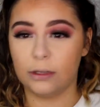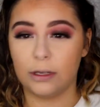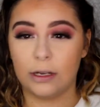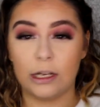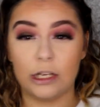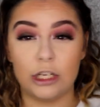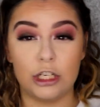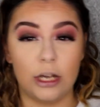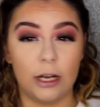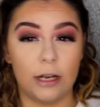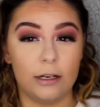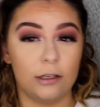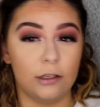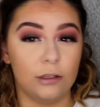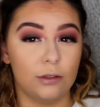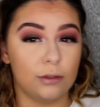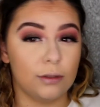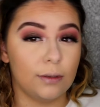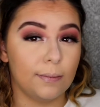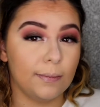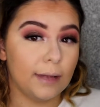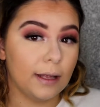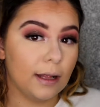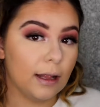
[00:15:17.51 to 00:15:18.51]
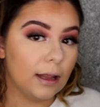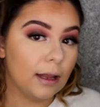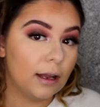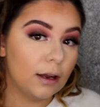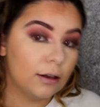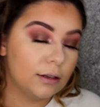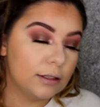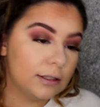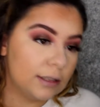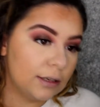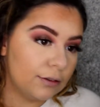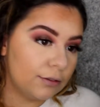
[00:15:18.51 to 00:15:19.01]
Like, I tried to do something a
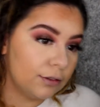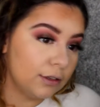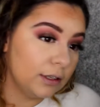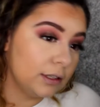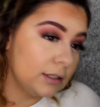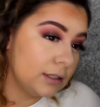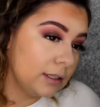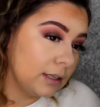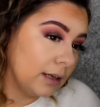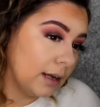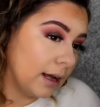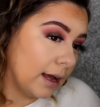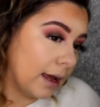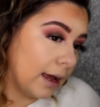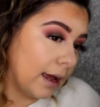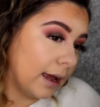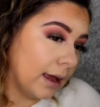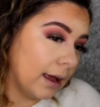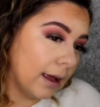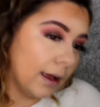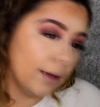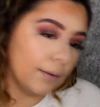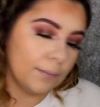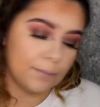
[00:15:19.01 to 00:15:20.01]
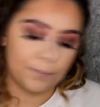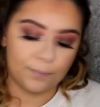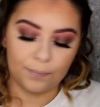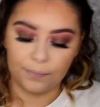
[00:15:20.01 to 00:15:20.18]
little different today.